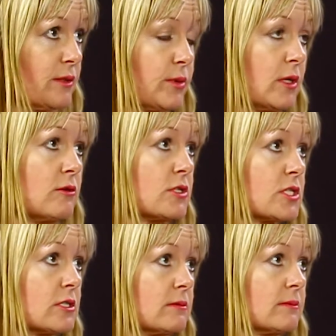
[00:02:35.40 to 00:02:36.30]

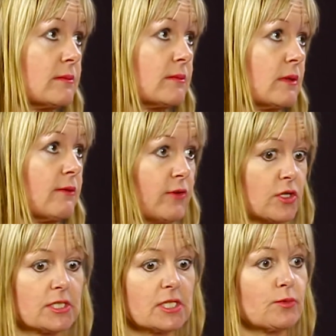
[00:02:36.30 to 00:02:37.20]
approach
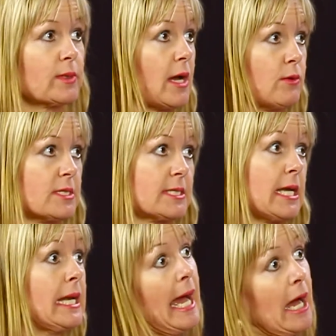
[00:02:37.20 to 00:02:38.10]
versus what I would
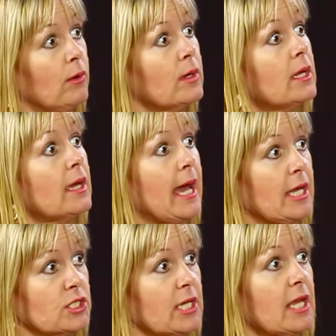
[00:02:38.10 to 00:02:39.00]
say now,
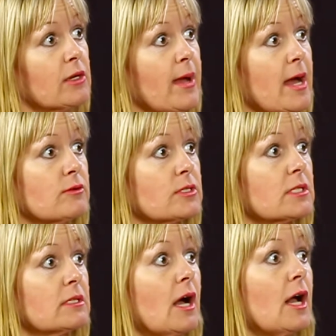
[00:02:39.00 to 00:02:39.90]
educate around
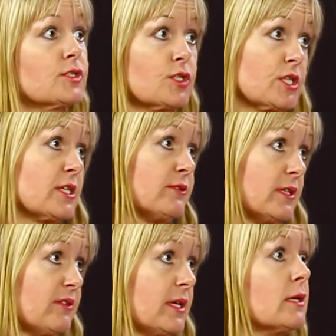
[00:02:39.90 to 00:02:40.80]
alternative
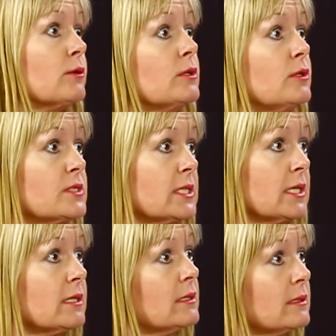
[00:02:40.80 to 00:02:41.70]
living using